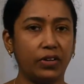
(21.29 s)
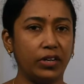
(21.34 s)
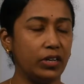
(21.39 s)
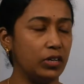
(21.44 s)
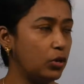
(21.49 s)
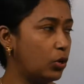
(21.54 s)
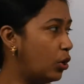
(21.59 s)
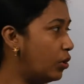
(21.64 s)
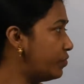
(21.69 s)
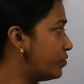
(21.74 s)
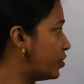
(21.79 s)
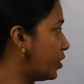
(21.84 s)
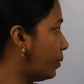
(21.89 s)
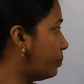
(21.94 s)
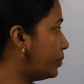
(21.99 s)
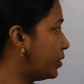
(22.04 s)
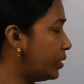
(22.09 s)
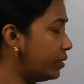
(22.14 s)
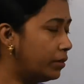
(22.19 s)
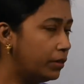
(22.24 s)
video of
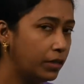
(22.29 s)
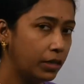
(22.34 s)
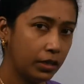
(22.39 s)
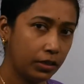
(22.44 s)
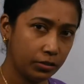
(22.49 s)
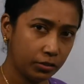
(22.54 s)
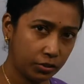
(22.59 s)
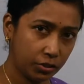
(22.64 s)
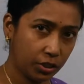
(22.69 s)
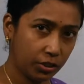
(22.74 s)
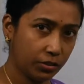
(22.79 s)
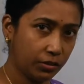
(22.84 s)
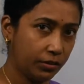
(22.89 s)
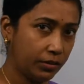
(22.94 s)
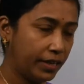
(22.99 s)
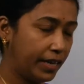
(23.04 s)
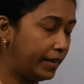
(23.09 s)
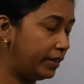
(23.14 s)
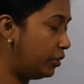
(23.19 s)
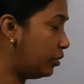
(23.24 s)
chapter
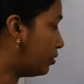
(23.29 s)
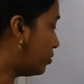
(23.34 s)
3rd, and